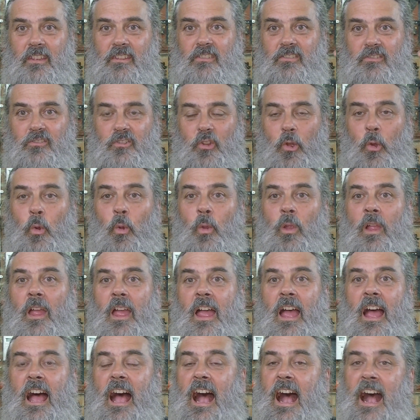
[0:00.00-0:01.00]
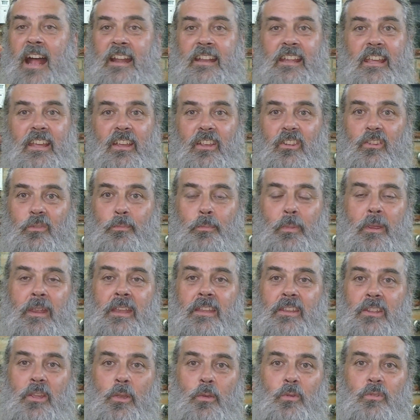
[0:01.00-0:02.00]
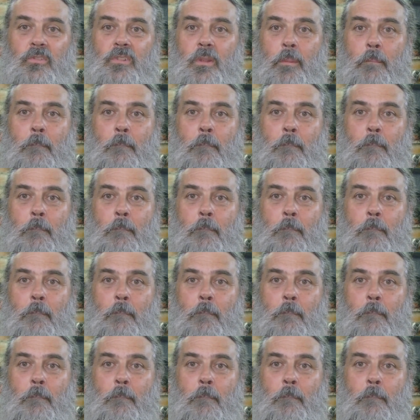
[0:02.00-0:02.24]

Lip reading: tool, and it has been used